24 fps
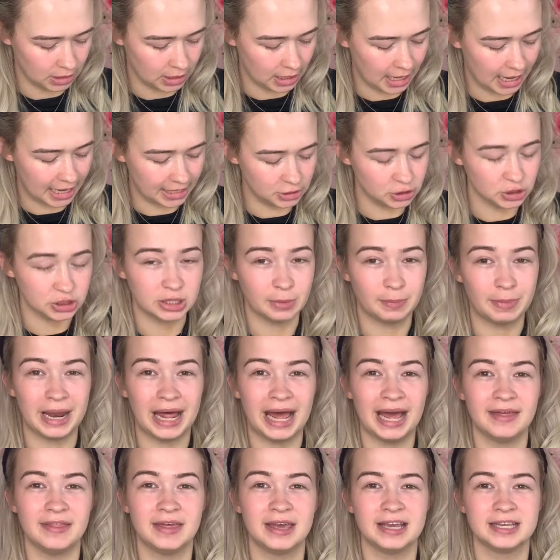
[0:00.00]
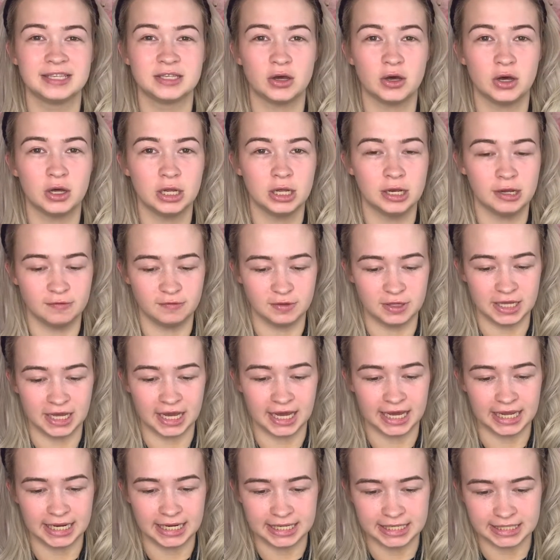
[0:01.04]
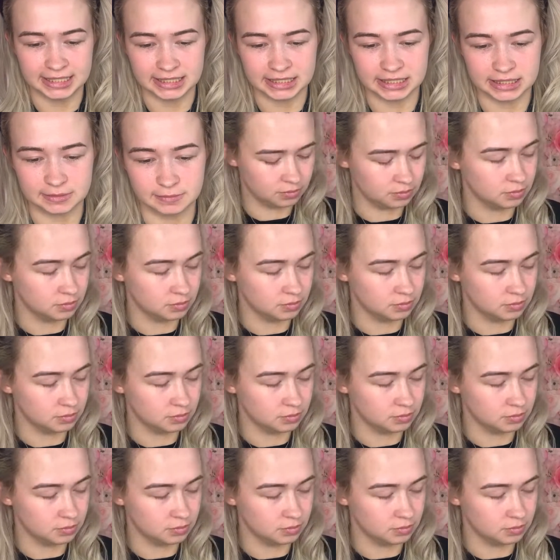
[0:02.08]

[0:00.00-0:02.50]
and just apply this all over the eyelids.